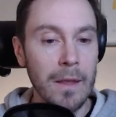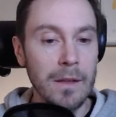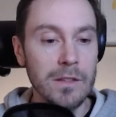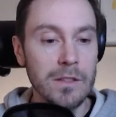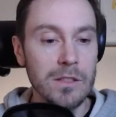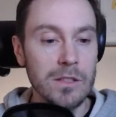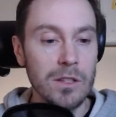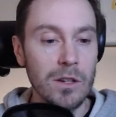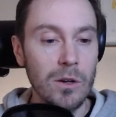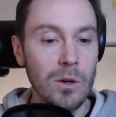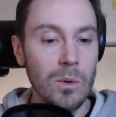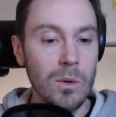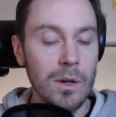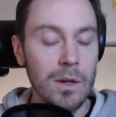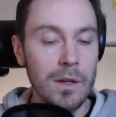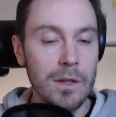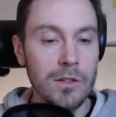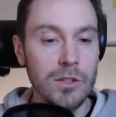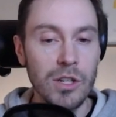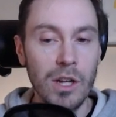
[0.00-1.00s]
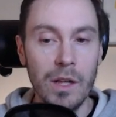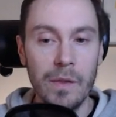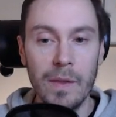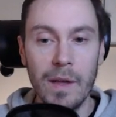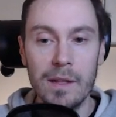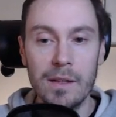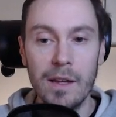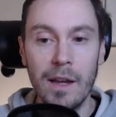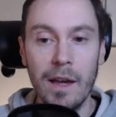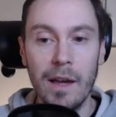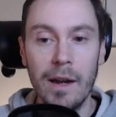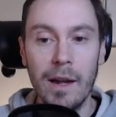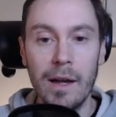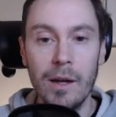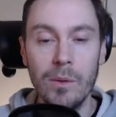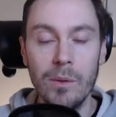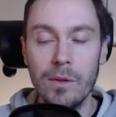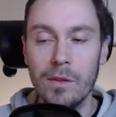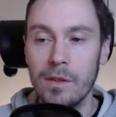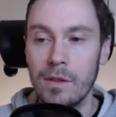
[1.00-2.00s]
So check that guide
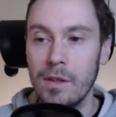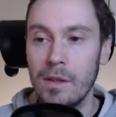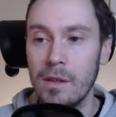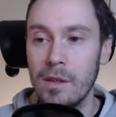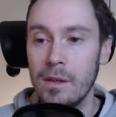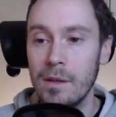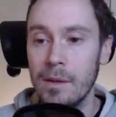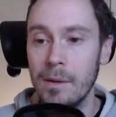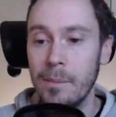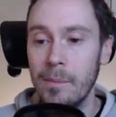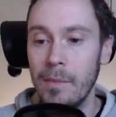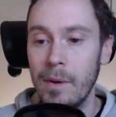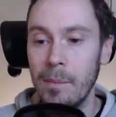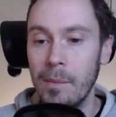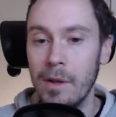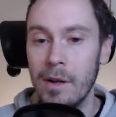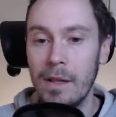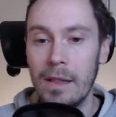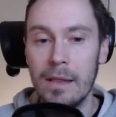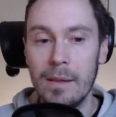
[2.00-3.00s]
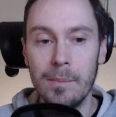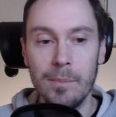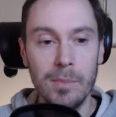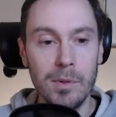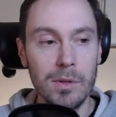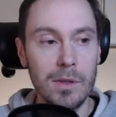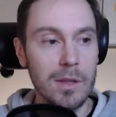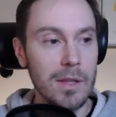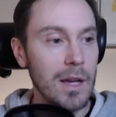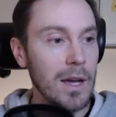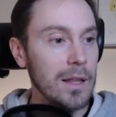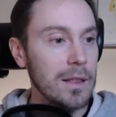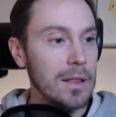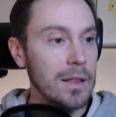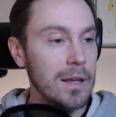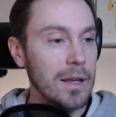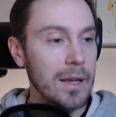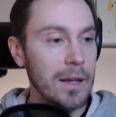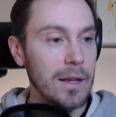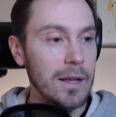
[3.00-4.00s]
out. Um, I'm going to put that
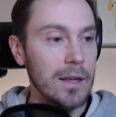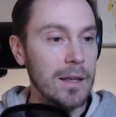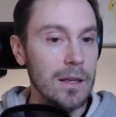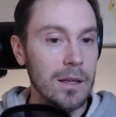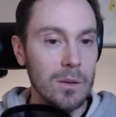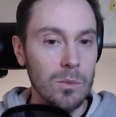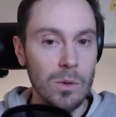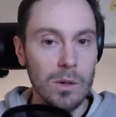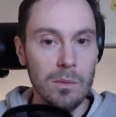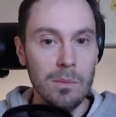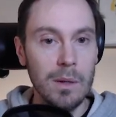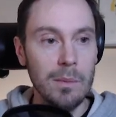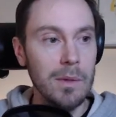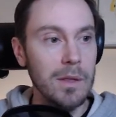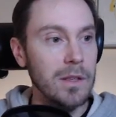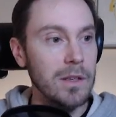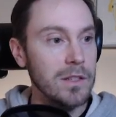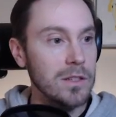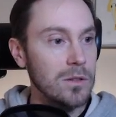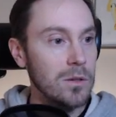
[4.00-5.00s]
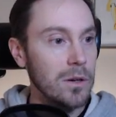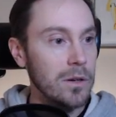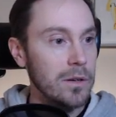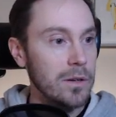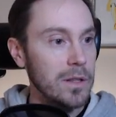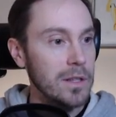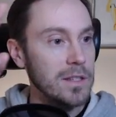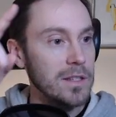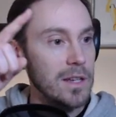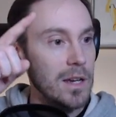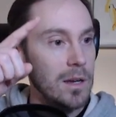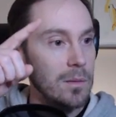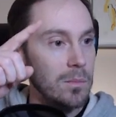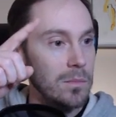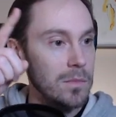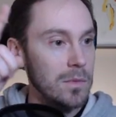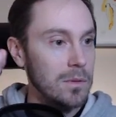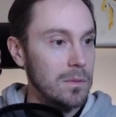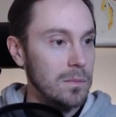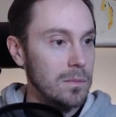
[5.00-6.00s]
link, well, maybe this corner this time.
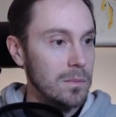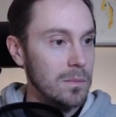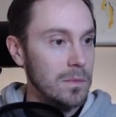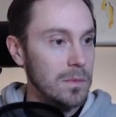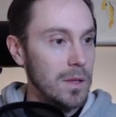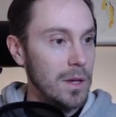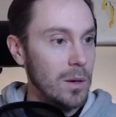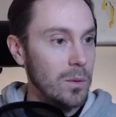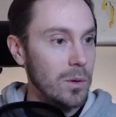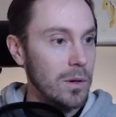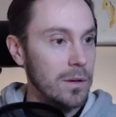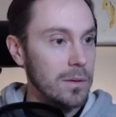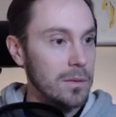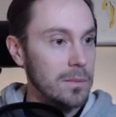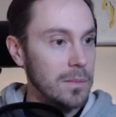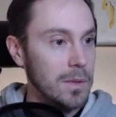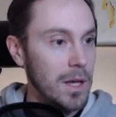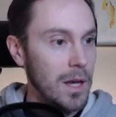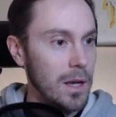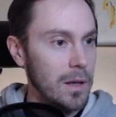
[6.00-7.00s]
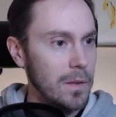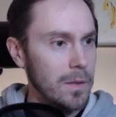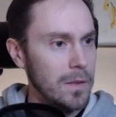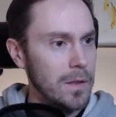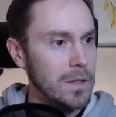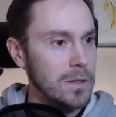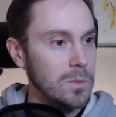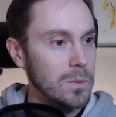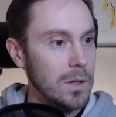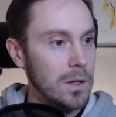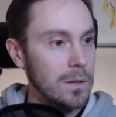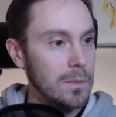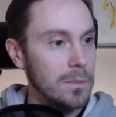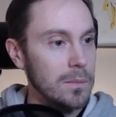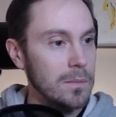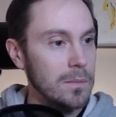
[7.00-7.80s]
That one. Yeah, this one.